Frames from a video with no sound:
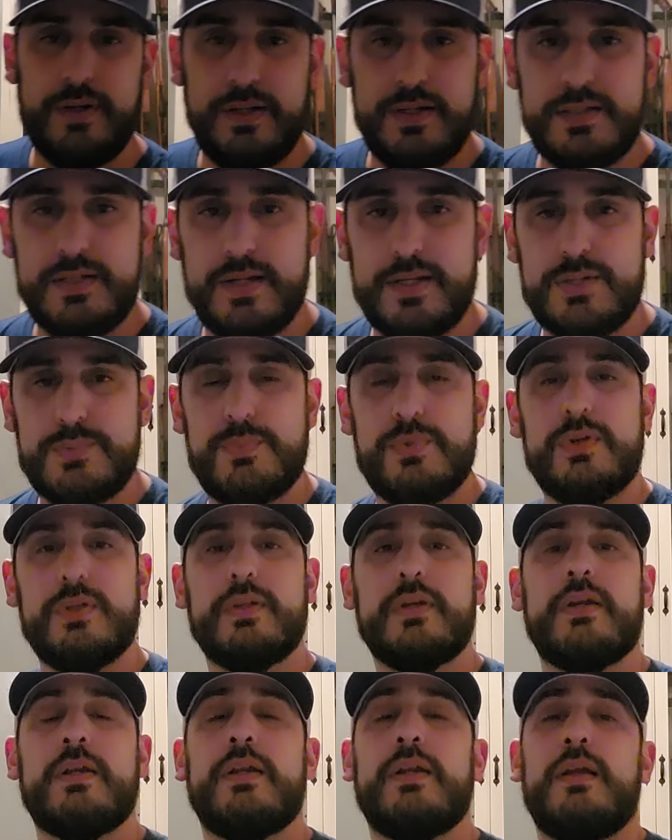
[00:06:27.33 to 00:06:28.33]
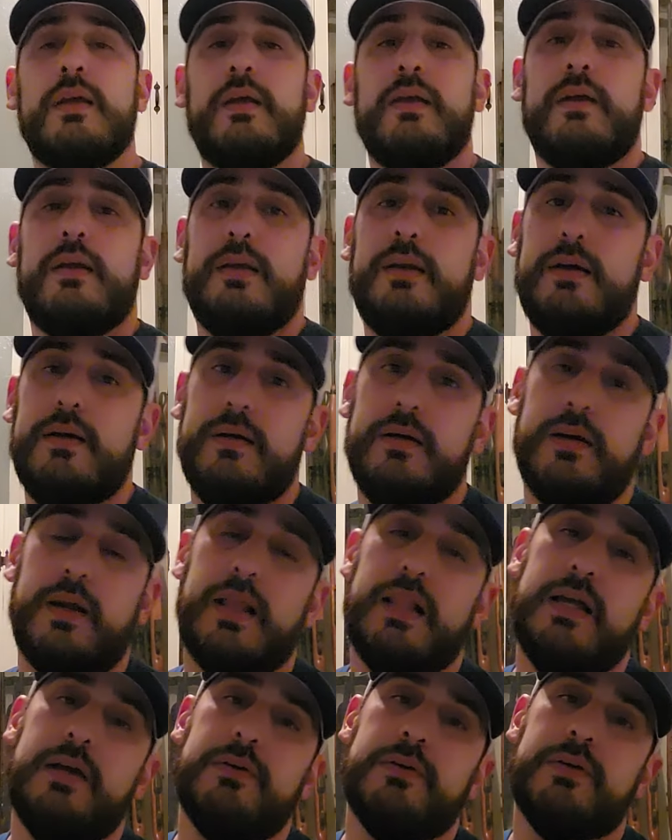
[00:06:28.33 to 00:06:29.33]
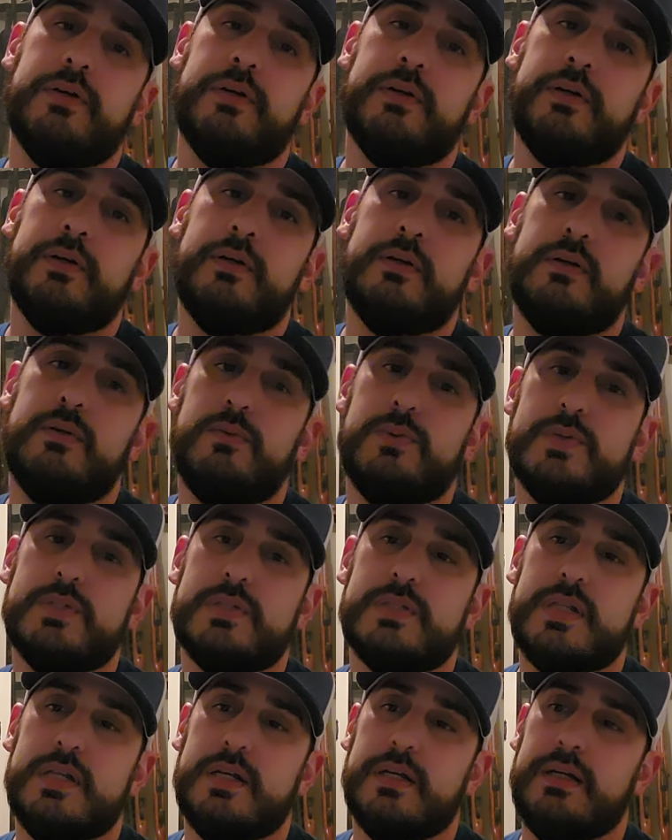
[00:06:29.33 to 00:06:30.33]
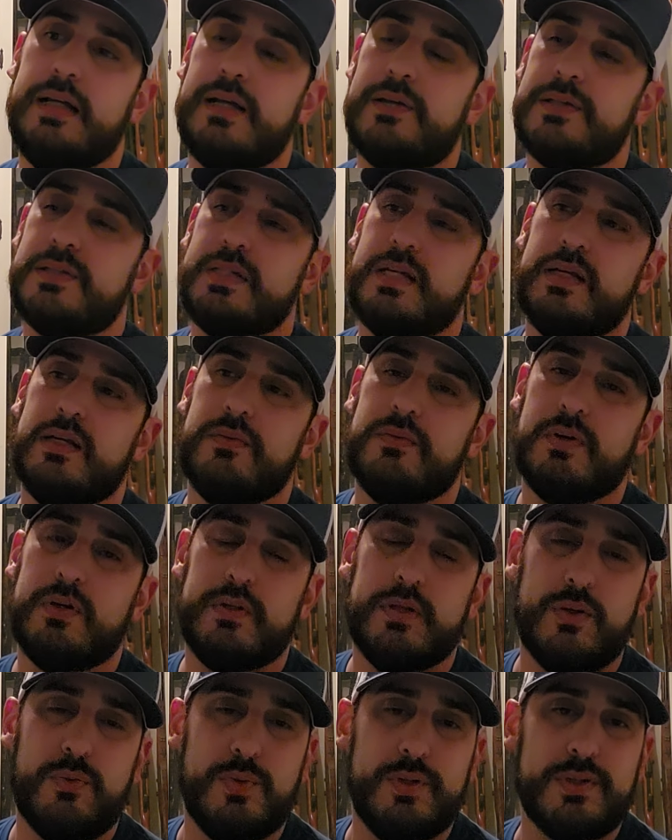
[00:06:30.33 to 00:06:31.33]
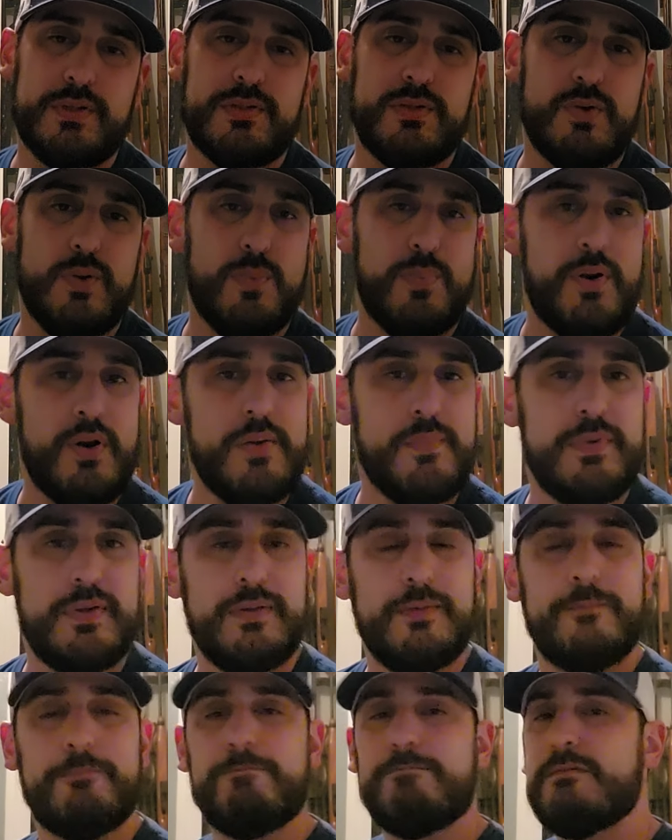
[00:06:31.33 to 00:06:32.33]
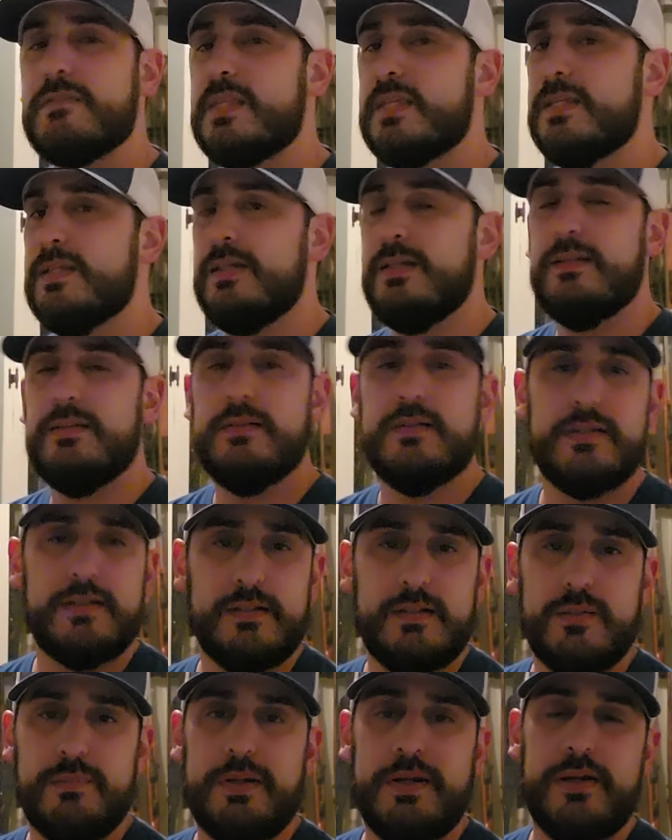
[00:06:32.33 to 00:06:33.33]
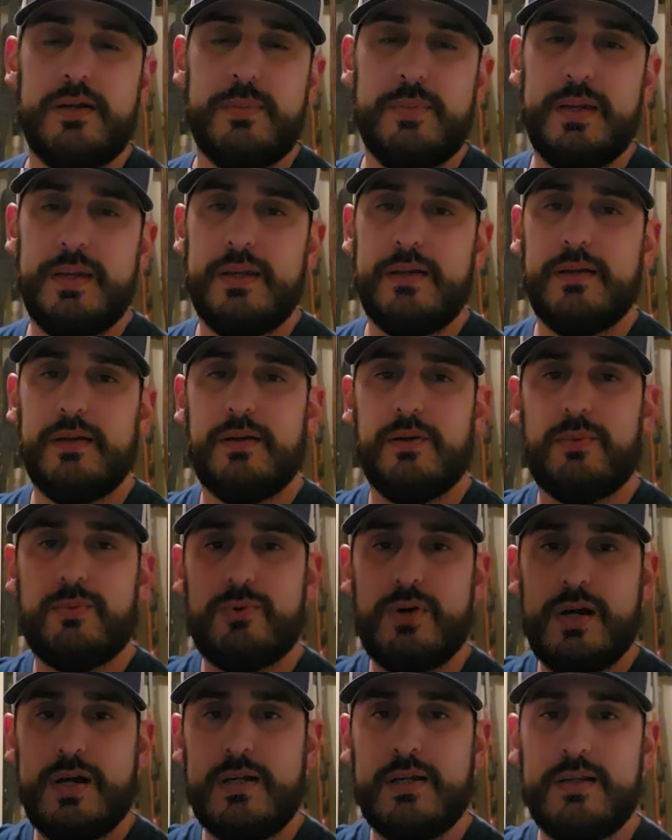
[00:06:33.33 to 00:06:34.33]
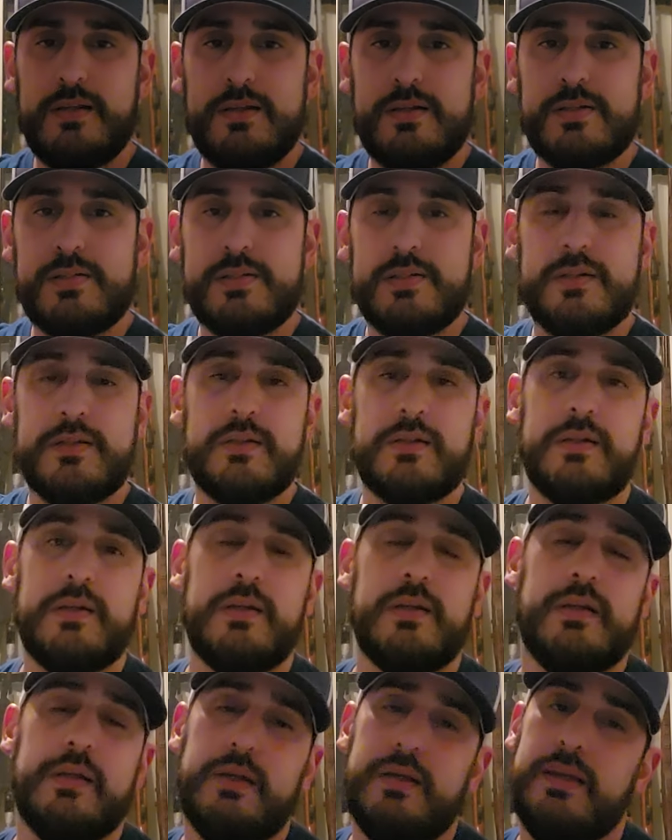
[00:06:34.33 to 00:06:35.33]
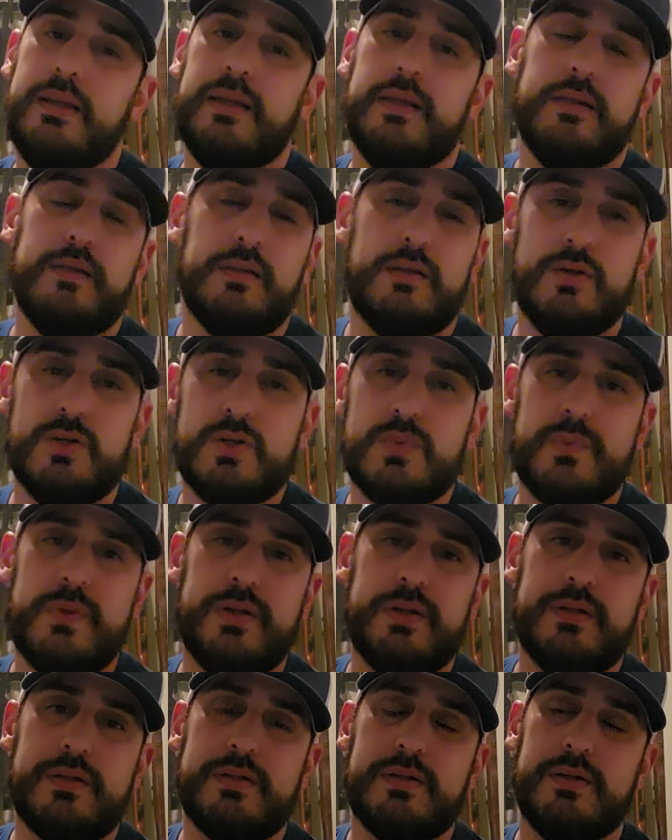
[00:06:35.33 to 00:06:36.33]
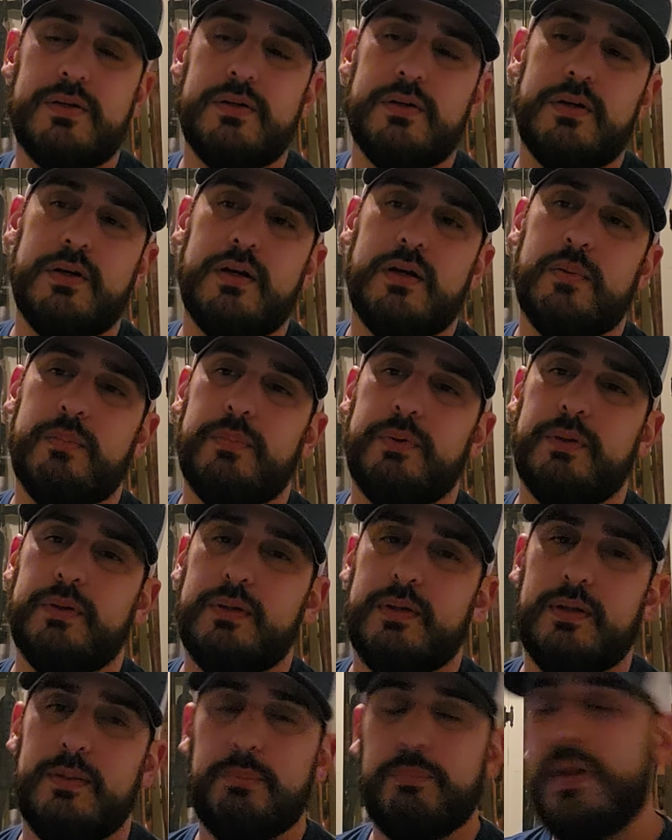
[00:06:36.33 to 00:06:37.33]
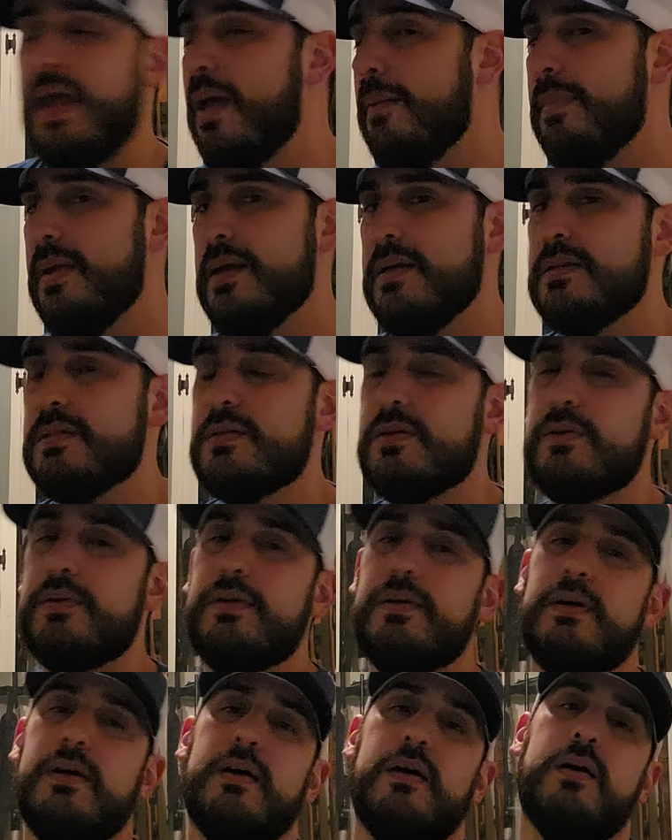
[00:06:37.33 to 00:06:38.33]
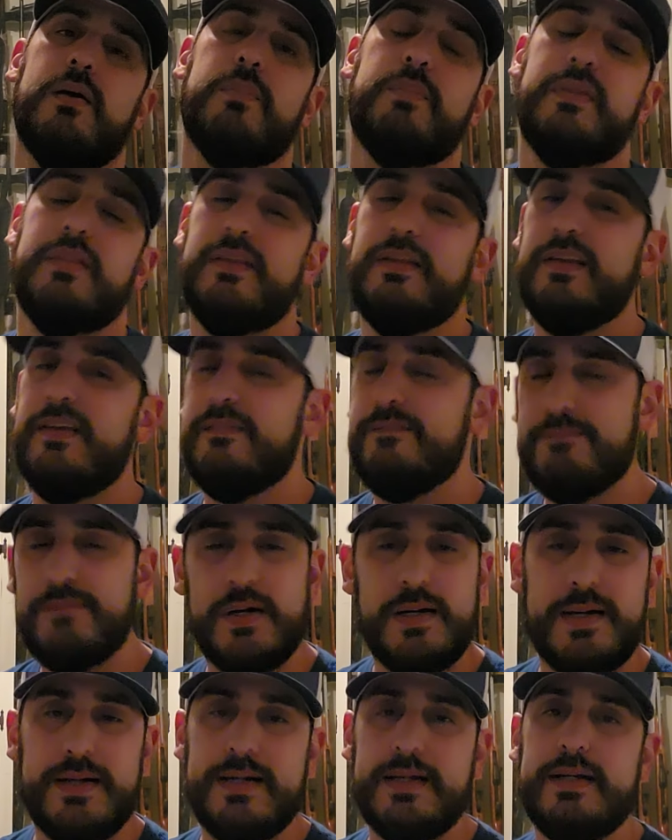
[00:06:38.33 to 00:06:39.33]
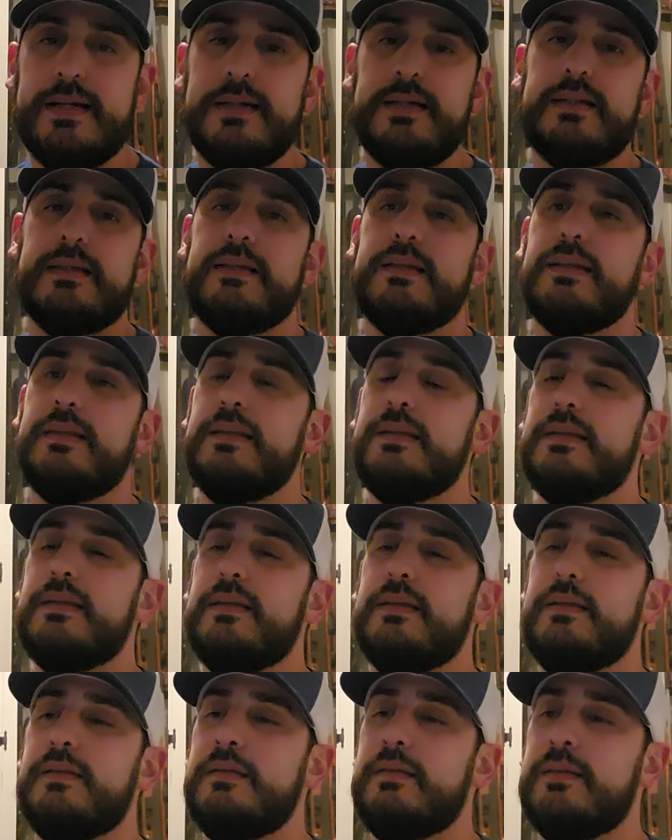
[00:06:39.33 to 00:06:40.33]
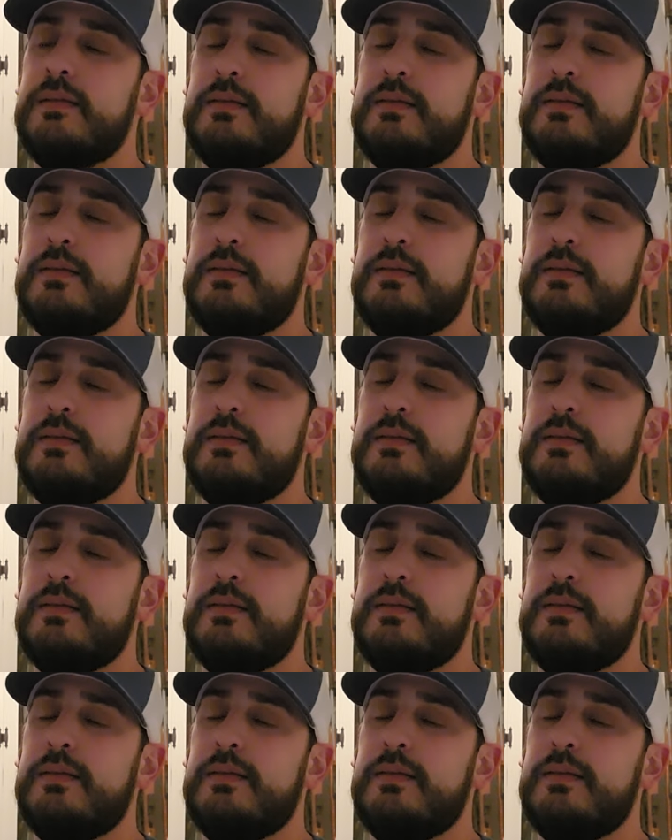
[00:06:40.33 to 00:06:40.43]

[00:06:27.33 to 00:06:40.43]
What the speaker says: it. It's not a spoiler. Clown Hunter was outside of Harley Quinn's new apartment, looking up how to make a rocket launcher, and Ghostmaker showed up, and then Batman showed up, and then they fought, and then